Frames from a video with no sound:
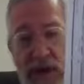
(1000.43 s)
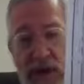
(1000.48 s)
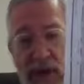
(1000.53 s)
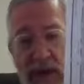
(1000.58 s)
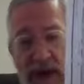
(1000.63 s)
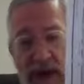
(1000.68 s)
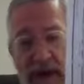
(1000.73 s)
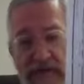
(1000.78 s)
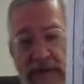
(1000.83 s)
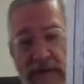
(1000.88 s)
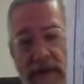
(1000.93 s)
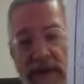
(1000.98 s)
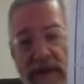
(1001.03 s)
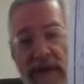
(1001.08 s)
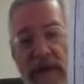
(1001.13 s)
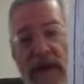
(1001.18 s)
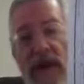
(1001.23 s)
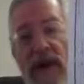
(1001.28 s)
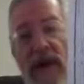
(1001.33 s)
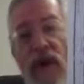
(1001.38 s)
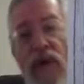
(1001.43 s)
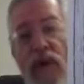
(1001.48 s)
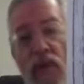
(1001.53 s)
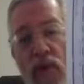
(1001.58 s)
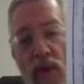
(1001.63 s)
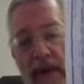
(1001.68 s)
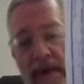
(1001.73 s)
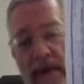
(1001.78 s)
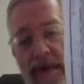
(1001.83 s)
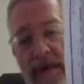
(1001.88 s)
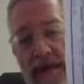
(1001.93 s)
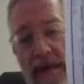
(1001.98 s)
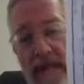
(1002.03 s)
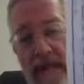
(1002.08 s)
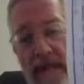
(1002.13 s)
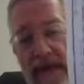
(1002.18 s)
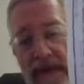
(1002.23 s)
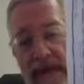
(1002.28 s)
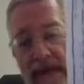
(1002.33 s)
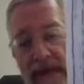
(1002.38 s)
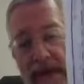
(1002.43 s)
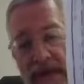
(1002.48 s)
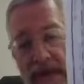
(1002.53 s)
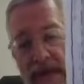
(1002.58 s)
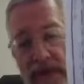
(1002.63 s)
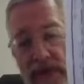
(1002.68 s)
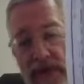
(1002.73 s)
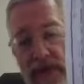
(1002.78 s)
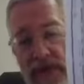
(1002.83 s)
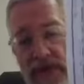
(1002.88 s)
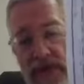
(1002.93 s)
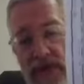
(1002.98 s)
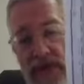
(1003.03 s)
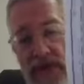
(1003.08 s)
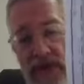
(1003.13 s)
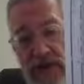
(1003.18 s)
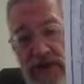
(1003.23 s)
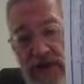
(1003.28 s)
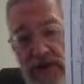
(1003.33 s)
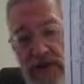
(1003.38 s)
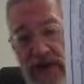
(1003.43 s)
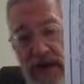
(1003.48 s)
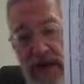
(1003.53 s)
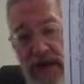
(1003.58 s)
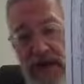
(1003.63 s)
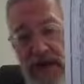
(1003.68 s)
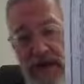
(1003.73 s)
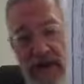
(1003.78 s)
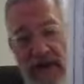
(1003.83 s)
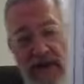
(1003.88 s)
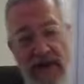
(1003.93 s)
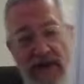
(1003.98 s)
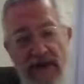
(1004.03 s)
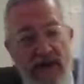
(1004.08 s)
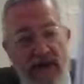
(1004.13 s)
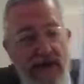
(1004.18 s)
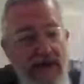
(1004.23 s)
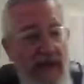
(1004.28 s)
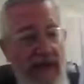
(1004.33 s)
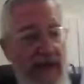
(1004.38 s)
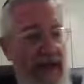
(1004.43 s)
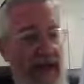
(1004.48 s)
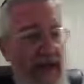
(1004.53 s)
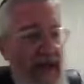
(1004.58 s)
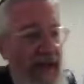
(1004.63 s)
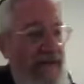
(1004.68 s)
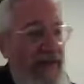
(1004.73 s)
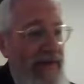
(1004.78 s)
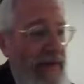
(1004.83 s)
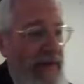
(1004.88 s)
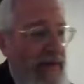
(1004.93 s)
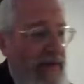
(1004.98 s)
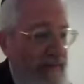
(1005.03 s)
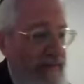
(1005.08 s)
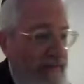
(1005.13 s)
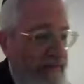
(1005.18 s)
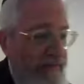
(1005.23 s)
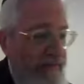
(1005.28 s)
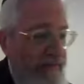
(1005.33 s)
However, once they built the Ezra's Noshim here, they gave it